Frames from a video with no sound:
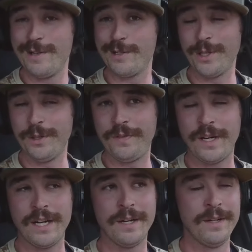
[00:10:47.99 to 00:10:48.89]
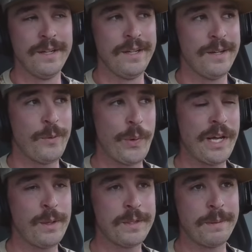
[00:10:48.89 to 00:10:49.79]
So far, when
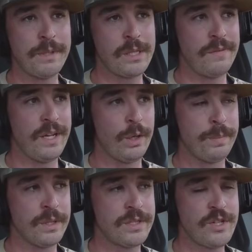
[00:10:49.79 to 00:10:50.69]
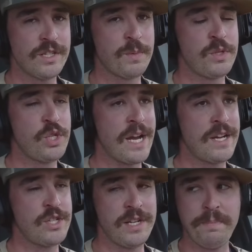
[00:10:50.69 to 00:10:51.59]
I looked up the developers just with
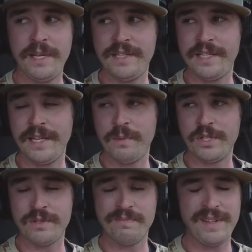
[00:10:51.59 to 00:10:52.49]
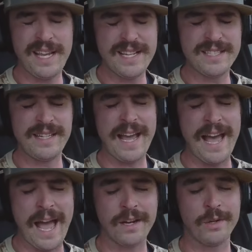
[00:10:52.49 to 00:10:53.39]
Chat G P T, which isn't
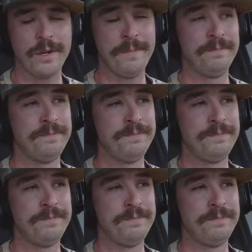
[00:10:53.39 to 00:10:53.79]
accurate,